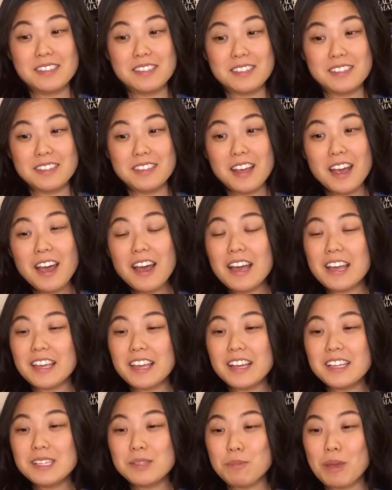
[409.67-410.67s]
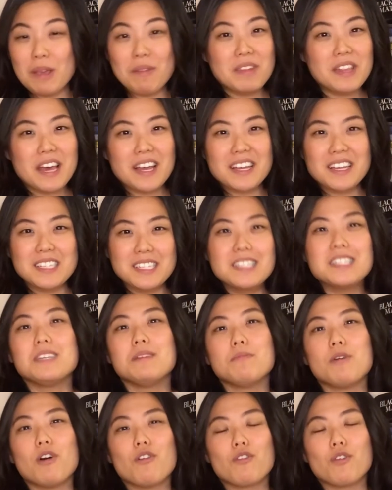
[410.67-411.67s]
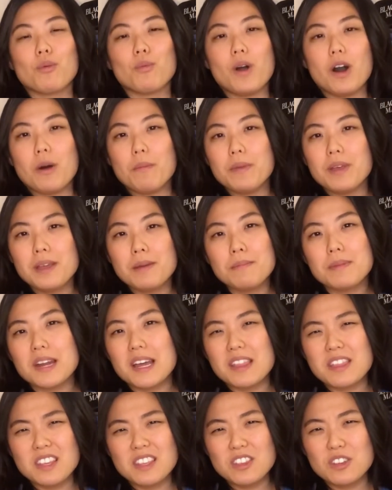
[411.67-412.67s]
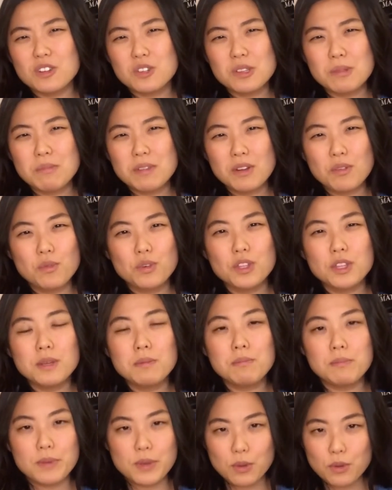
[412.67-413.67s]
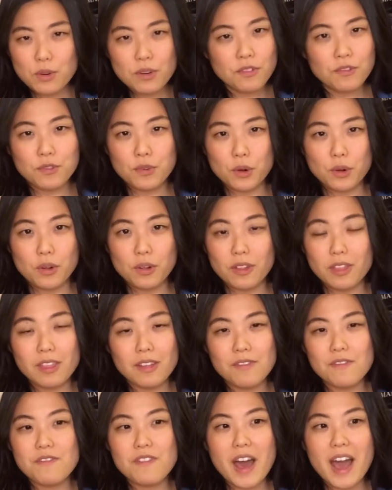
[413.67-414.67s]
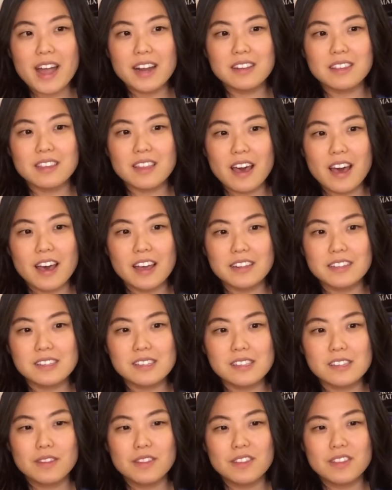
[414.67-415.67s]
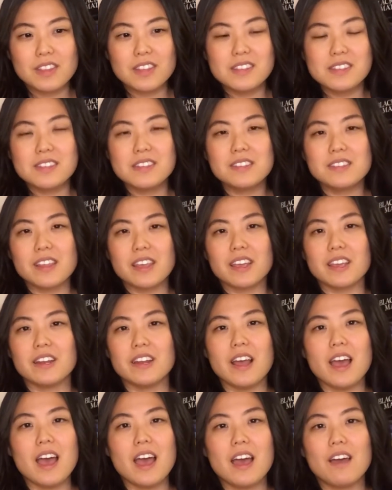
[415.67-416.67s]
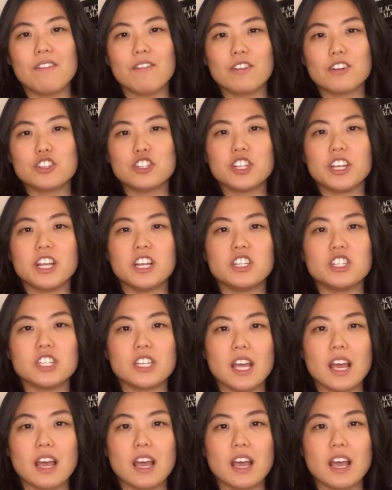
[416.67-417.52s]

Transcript: Yeah, I guess maybe that can seem overwhelming, but I think there's something really beautiful in the fact that this is like an ever-changing,